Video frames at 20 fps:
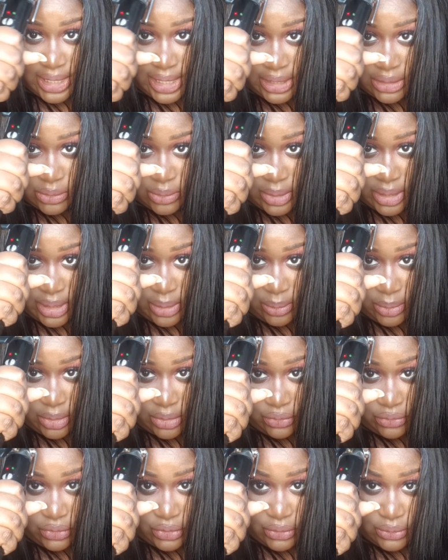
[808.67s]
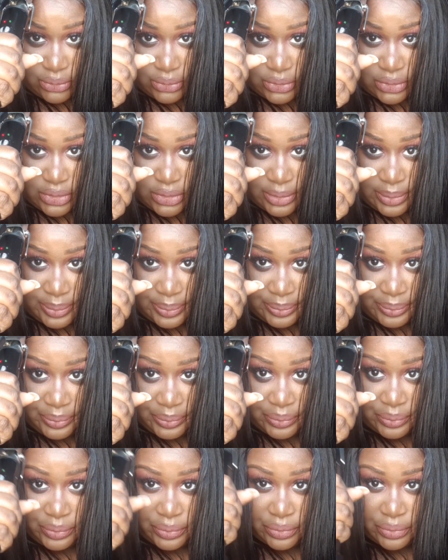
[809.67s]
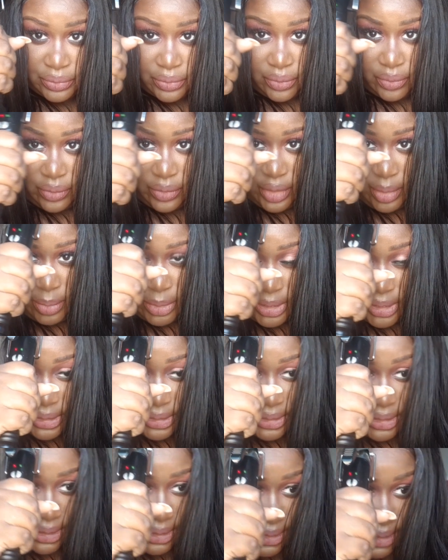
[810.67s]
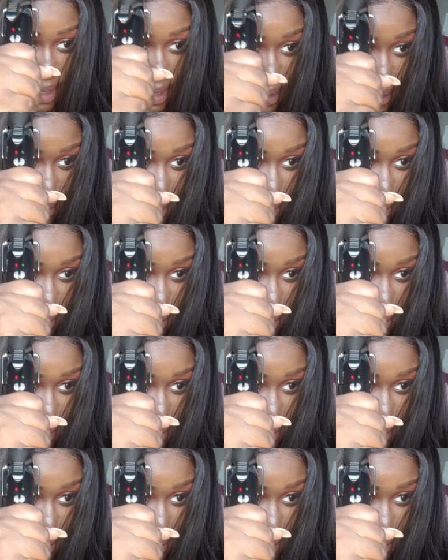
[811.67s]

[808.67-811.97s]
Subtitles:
that is what I would have used. But this does kind